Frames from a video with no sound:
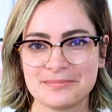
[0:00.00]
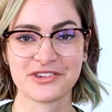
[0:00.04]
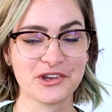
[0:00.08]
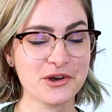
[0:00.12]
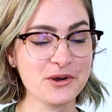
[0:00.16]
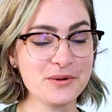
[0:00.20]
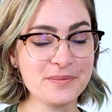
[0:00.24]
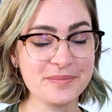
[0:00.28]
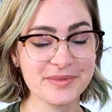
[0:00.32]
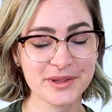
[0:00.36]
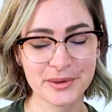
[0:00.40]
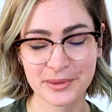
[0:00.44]

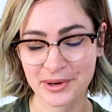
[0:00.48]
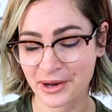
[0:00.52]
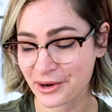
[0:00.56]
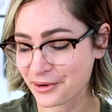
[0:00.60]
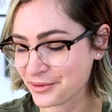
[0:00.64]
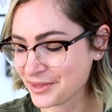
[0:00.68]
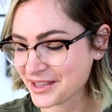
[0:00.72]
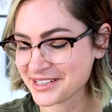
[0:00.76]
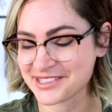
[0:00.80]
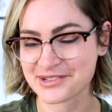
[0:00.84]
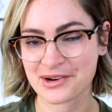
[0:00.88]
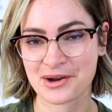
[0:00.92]
So there we
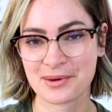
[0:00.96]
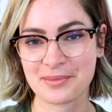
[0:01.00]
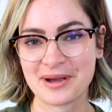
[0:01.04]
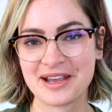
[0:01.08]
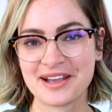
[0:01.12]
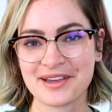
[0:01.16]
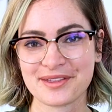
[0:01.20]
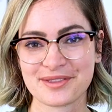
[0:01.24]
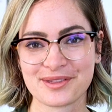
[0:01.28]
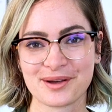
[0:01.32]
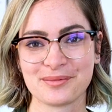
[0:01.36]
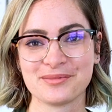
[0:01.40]
go, that's how I
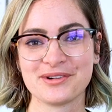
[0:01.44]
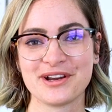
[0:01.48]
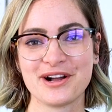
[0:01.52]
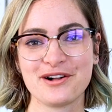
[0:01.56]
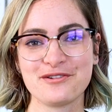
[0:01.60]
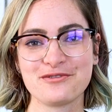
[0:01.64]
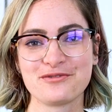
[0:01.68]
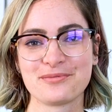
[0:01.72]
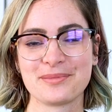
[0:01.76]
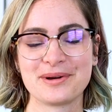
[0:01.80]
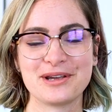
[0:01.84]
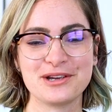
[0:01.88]
make a
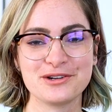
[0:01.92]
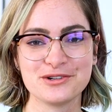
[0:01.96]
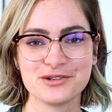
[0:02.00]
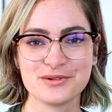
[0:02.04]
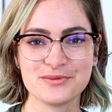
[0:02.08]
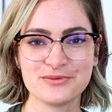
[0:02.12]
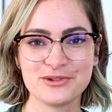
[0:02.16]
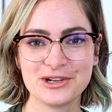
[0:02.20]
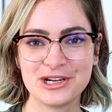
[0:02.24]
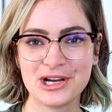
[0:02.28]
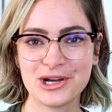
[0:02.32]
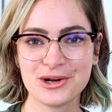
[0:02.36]
thumbnail for my
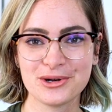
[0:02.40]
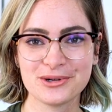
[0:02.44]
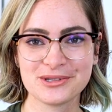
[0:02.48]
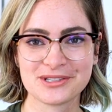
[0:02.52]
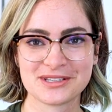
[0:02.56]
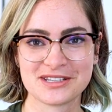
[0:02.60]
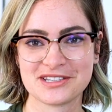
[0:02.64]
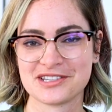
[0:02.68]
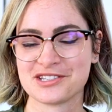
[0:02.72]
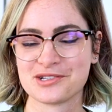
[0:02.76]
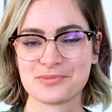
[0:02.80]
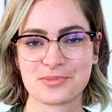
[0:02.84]
YouTube
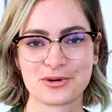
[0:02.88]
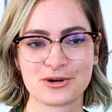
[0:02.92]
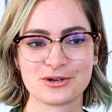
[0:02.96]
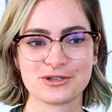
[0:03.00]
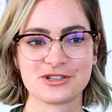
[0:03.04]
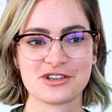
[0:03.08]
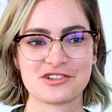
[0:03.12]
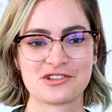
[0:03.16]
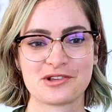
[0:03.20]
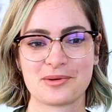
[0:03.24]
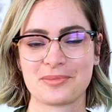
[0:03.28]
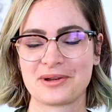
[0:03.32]
videos. This is a
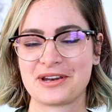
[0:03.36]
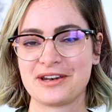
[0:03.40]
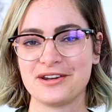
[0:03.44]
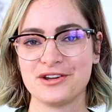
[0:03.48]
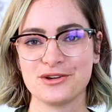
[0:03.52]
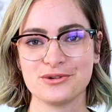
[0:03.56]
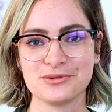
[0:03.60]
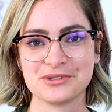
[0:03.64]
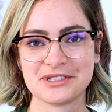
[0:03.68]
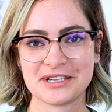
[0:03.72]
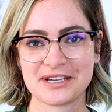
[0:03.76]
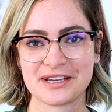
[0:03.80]
process I've been
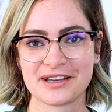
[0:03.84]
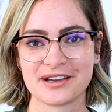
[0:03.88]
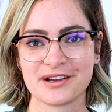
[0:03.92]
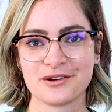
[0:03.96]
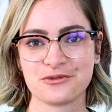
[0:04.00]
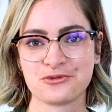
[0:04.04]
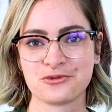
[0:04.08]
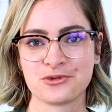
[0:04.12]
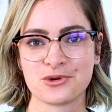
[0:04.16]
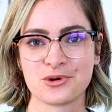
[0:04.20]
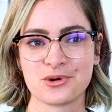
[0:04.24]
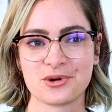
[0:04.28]

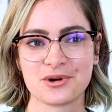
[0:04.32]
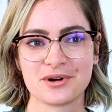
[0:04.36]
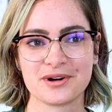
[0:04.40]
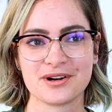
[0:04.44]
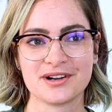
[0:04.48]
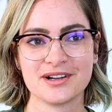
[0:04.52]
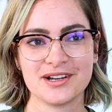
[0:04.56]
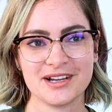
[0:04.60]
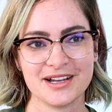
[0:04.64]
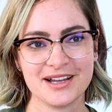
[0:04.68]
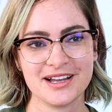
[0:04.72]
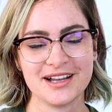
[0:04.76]
using
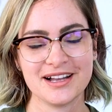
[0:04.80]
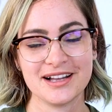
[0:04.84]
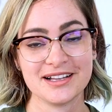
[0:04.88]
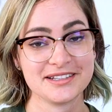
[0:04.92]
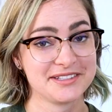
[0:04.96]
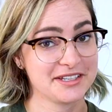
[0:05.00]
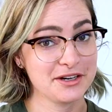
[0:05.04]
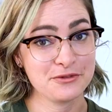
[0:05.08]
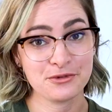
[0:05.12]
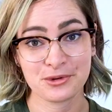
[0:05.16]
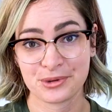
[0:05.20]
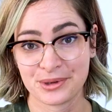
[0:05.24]
for
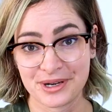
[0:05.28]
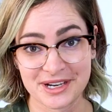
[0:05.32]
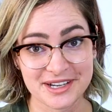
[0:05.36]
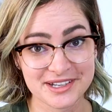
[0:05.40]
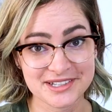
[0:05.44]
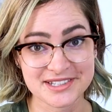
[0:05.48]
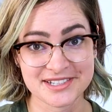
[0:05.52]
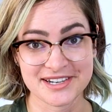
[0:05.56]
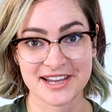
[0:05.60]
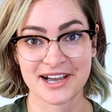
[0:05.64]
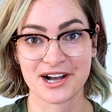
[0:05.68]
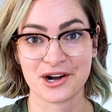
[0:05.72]
several
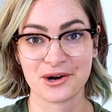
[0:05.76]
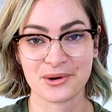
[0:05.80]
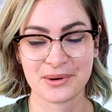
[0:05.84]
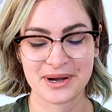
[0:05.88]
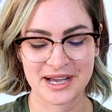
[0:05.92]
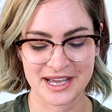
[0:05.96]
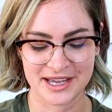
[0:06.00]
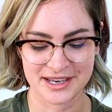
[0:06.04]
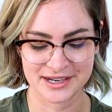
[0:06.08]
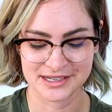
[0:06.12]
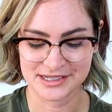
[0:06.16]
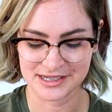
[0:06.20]
years now,
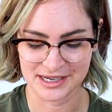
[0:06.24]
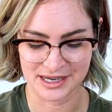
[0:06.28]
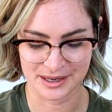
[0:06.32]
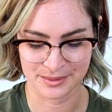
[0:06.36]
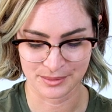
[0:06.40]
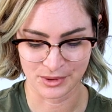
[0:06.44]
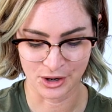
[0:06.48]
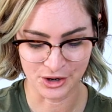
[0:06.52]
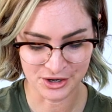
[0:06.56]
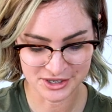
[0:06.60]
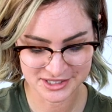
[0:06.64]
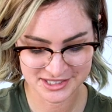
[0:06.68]
and
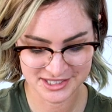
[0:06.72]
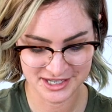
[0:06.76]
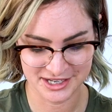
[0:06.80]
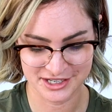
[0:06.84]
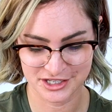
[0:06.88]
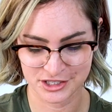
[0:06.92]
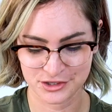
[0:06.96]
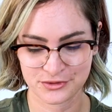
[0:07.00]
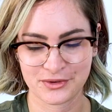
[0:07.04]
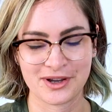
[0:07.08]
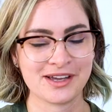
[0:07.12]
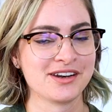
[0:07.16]
honestly,
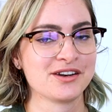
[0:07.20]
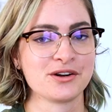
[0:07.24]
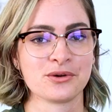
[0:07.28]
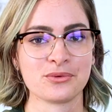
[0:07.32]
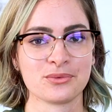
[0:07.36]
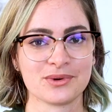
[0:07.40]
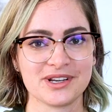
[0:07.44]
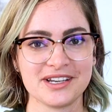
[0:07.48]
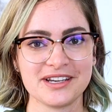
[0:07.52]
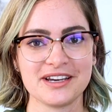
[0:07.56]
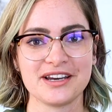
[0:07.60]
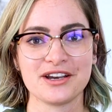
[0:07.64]
I just find
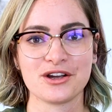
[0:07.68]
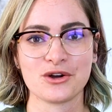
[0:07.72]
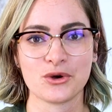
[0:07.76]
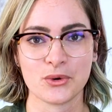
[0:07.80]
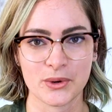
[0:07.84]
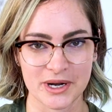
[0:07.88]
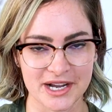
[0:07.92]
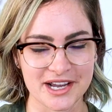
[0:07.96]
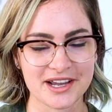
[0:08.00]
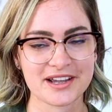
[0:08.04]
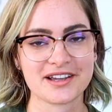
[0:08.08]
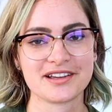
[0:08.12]
it really
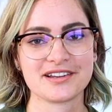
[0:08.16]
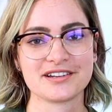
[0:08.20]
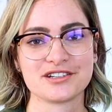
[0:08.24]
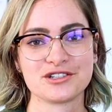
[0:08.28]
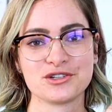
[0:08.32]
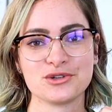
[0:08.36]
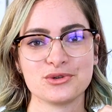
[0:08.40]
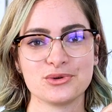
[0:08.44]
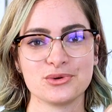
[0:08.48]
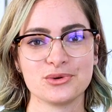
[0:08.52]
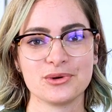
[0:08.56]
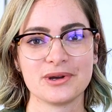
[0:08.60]
quick
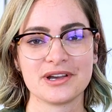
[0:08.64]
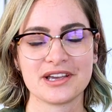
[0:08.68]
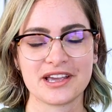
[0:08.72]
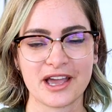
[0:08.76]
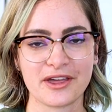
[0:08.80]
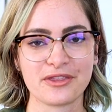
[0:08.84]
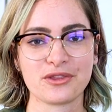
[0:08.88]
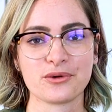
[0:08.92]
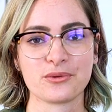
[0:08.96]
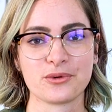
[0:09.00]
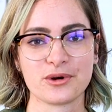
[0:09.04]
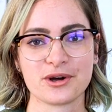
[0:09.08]
to
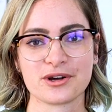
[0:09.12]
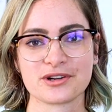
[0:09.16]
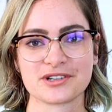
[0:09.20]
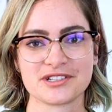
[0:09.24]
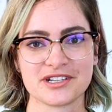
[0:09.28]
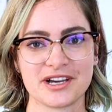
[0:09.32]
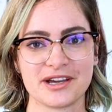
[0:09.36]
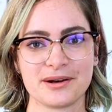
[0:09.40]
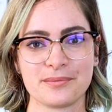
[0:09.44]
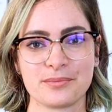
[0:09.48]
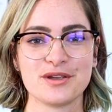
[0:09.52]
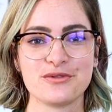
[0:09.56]
get the work
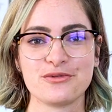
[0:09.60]
done.